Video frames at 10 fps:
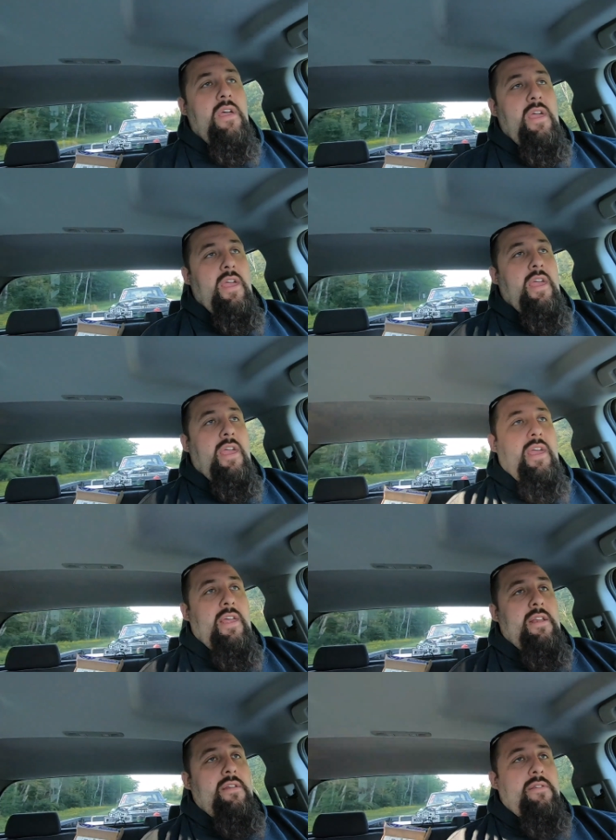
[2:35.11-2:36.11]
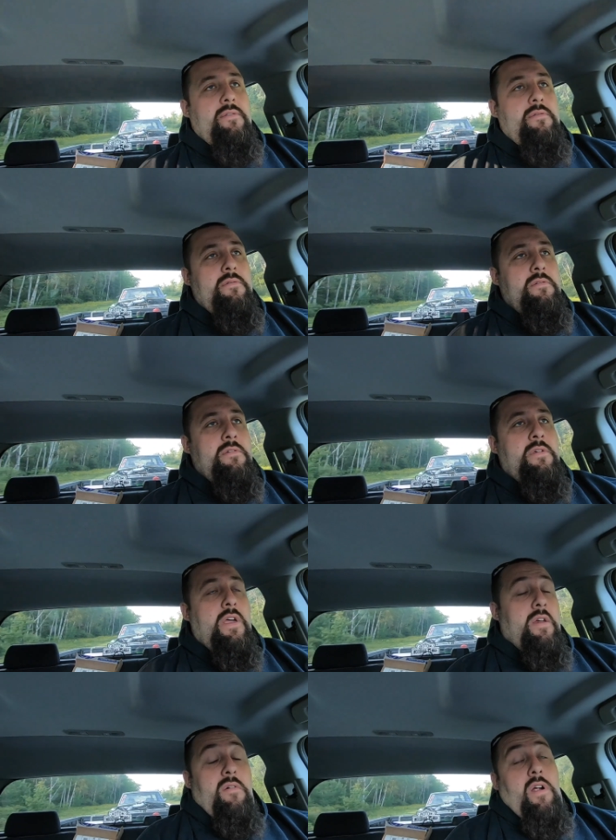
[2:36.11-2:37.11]
and
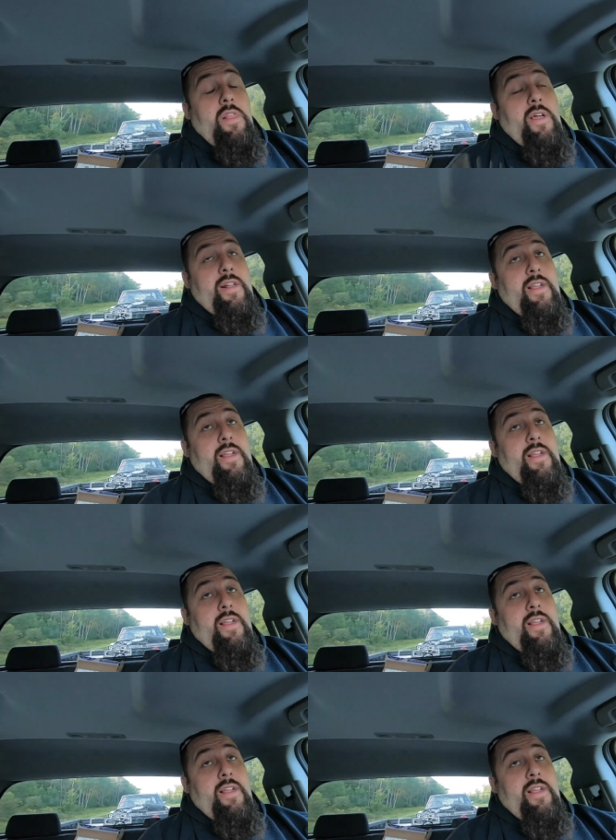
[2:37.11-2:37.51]
it'll run like